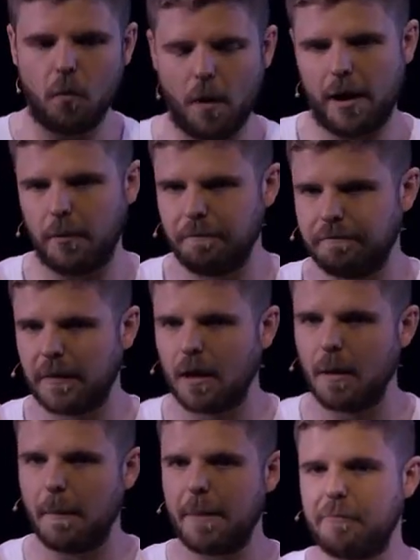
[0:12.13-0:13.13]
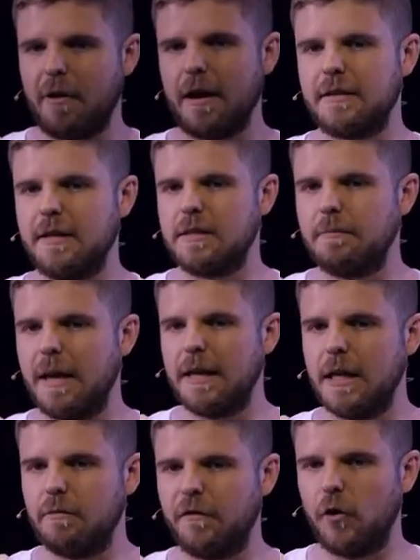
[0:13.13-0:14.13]
Well, my practice
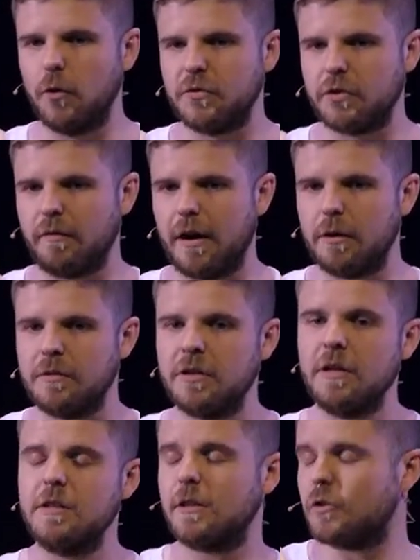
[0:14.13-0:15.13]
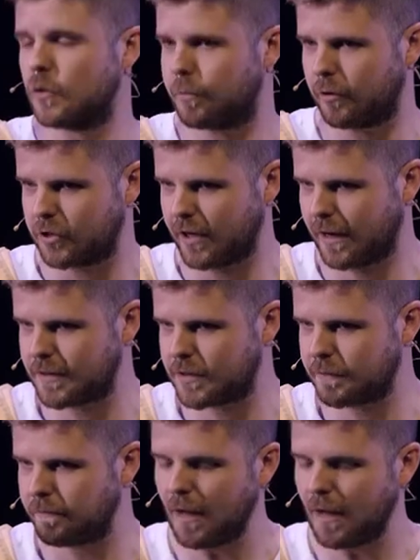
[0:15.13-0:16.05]
mainly revolves around social projects.